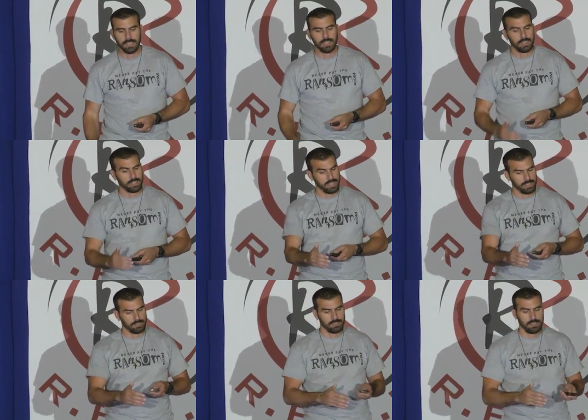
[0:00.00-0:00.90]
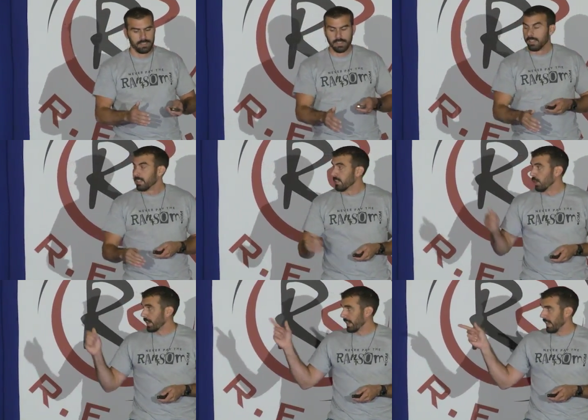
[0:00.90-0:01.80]
Again,
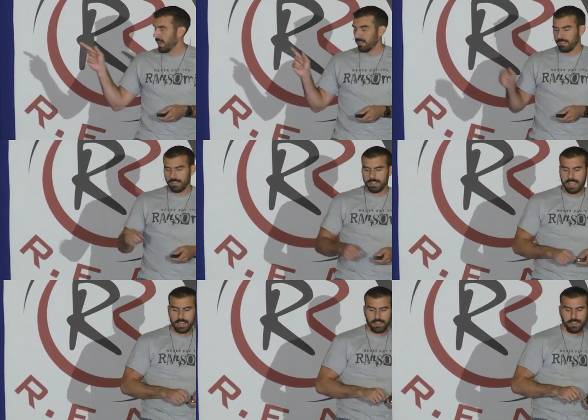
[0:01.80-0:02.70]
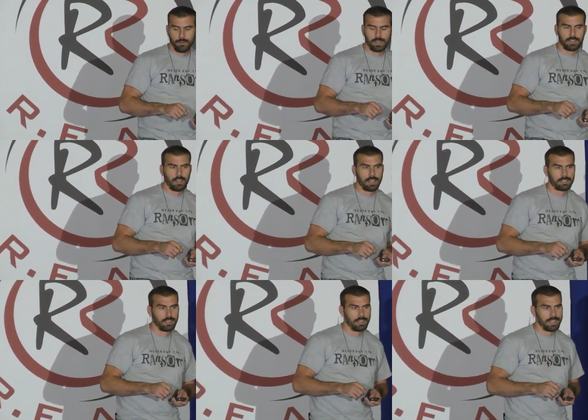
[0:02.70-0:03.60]
looking at the data that we collect
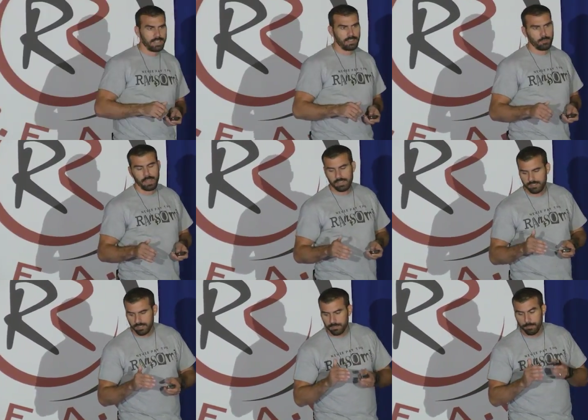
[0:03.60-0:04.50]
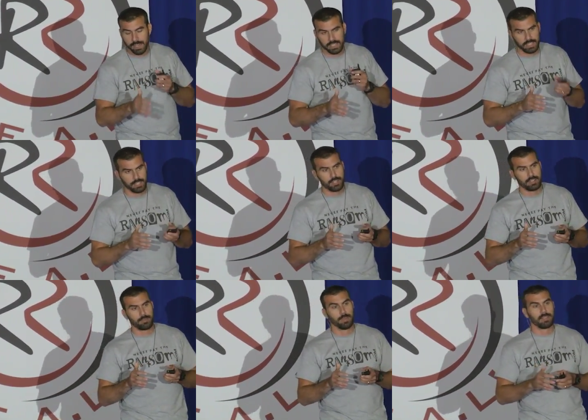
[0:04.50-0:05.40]
on a daily basis, making
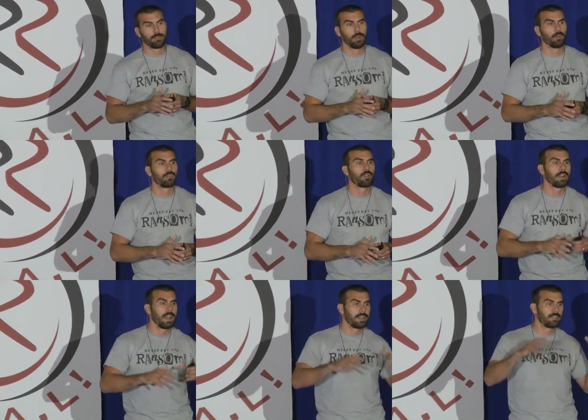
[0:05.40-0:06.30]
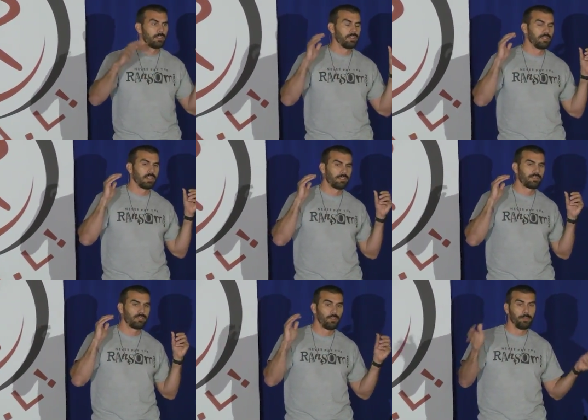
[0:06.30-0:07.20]
adjustments, but we're trying not to
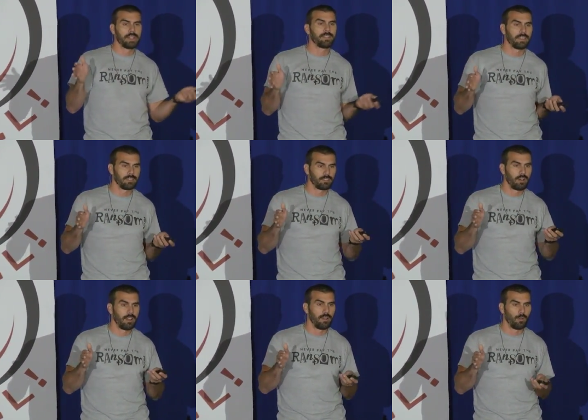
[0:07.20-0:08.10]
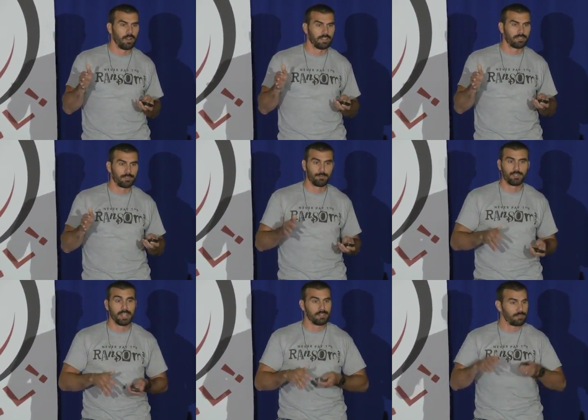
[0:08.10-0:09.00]
adjust too many things all at once.
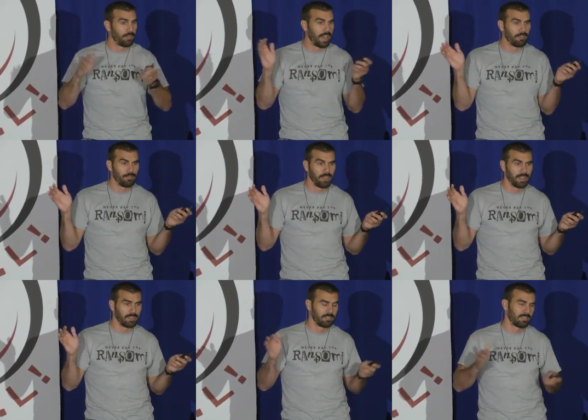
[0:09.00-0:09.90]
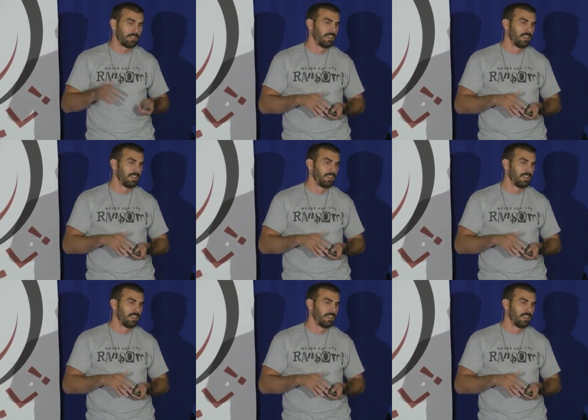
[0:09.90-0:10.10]
Change 5 things,